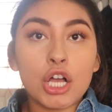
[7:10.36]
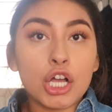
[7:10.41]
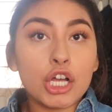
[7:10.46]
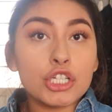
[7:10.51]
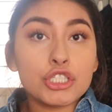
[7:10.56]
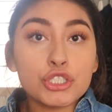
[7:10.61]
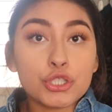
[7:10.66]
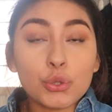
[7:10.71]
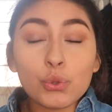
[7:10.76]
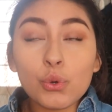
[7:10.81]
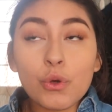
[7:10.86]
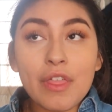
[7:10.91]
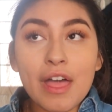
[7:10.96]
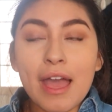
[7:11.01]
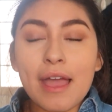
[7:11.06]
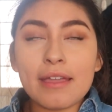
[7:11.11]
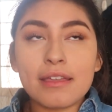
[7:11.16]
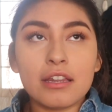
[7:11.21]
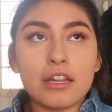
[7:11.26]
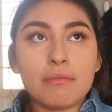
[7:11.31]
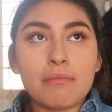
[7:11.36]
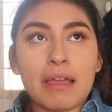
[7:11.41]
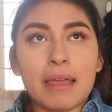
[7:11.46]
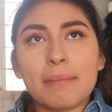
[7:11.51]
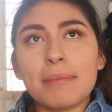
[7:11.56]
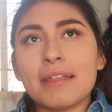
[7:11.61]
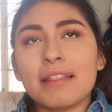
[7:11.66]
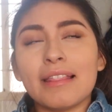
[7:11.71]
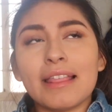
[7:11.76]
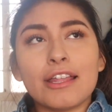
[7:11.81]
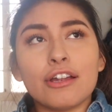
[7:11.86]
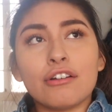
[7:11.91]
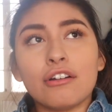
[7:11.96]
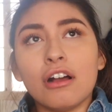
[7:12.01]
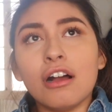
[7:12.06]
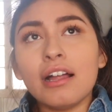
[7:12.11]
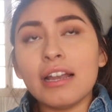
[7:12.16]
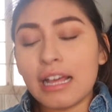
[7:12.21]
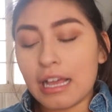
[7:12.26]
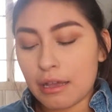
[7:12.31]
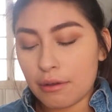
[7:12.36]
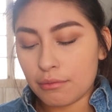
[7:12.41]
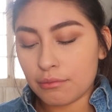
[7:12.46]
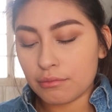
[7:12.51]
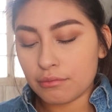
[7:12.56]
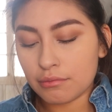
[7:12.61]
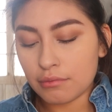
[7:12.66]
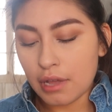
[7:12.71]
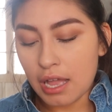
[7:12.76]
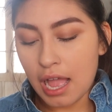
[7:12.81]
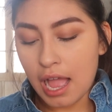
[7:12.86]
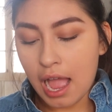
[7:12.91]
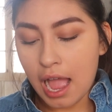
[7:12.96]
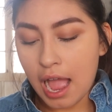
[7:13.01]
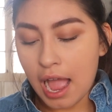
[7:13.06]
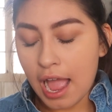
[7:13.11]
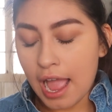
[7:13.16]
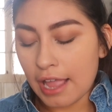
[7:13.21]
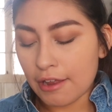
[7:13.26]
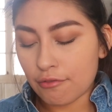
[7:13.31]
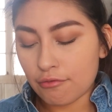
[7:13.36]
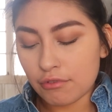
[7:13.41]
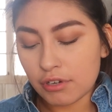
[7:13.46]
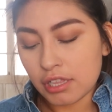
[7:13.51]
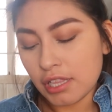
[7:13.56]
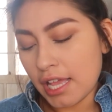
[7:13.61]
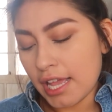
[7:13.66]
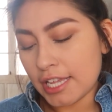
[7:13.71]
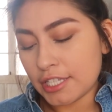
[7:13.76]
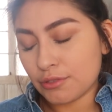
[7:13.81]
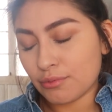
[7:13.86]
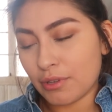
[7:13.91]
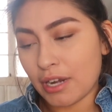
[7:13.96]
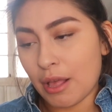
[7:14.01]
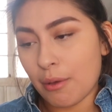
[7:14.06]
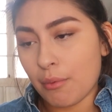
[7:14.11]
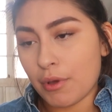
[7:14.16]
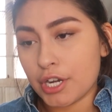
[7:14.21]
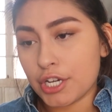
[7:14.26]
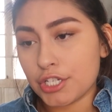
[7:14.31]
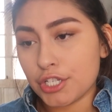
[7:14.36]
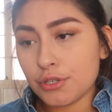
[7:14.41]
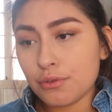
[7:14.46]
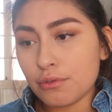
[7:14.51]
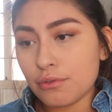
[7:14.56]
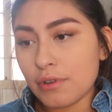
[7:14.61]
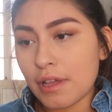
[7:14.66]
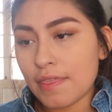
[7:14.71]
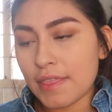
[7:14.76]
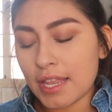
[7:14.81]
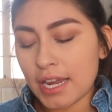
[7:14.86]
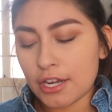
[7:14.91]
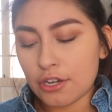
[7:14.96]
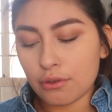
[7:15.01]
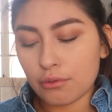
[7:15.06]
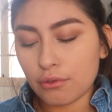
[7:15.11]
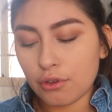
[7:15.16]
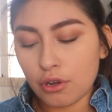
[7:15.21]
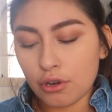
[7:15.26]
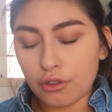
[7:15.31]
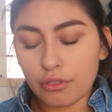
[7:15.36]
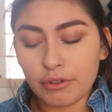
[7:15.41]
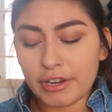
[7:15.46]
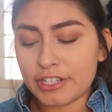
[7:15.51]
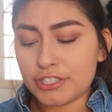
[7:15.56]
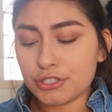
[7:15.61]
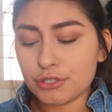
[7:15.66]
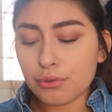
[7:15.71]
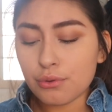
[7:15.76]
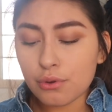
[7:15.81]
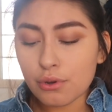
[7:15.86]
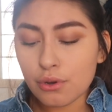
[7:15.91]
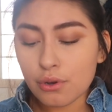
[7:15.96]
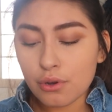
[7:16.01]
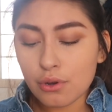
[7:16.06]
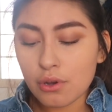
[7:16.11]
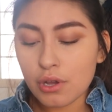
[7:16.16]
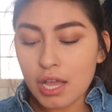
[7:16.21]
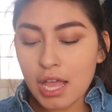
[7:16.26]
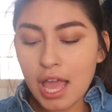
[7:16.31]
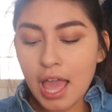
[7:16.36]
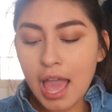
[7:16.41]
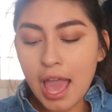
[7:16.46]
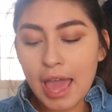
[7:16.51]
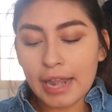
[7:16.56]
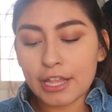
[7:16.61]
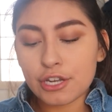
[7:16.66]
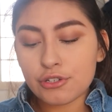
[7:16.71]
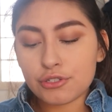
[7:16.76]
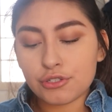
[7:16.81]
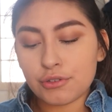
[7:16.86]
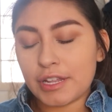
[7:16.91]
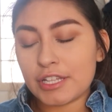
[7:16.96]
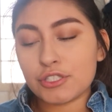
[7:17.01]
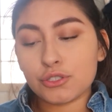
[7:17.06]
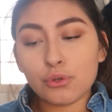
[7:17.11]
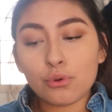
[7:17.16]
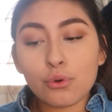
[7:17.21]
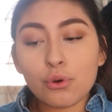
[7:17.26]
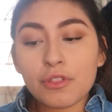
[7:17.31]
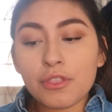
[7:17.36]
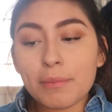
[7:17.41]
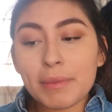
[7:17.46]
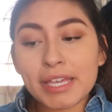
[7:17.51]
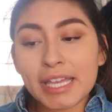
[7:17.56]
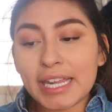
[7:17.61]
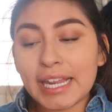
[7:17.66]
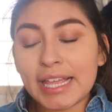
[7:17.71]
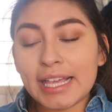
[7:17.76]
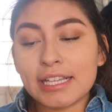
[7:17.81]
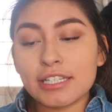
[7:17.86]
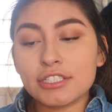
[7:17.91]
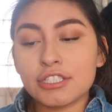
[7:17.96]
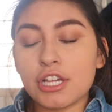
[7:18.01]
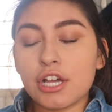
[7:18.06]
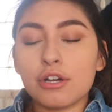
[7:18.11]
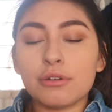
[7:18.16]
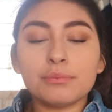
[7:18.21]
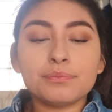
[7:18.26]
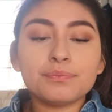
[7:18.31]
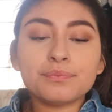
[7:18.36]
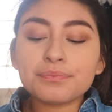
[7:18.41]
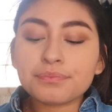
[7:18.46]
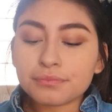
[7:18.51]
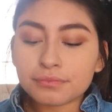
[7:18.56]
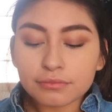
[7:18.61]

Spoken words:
a school that, you know, maybe later on I realize what I want to do, and then I don't go to the right school, and I choose the right school in the beginning. So